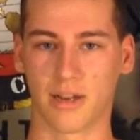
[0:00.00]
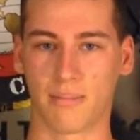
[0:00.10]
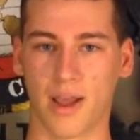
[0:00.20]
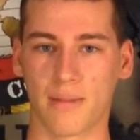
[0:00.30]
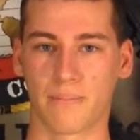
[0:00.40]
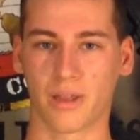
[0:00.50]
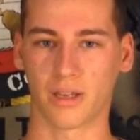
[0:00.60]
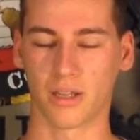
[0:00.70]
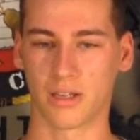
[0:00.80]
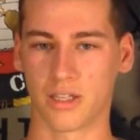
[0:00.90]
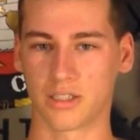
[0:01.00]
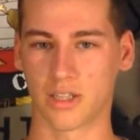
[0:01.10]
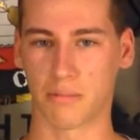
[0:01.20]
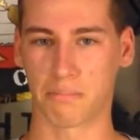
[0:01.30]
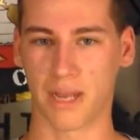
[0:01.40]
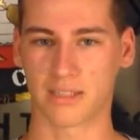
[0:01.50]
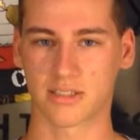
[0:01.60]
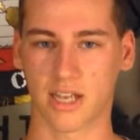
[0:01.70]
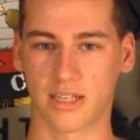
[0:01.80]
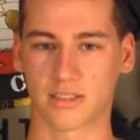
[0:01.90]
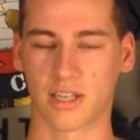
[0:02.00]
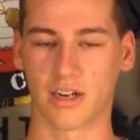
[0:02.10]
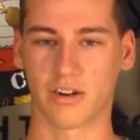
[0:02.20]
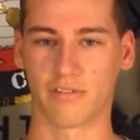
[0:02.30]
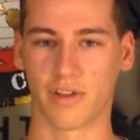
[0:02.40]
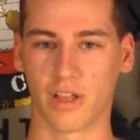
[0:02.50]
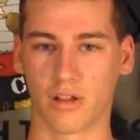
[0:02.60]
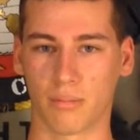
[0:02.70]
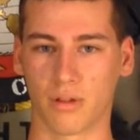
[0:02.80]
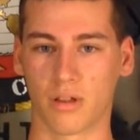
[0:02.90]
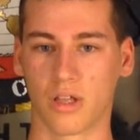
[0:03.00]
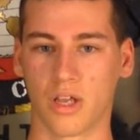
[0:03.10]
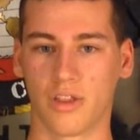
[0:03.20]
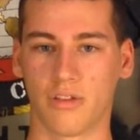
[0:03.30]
In my opinion, these are the best sights that are available.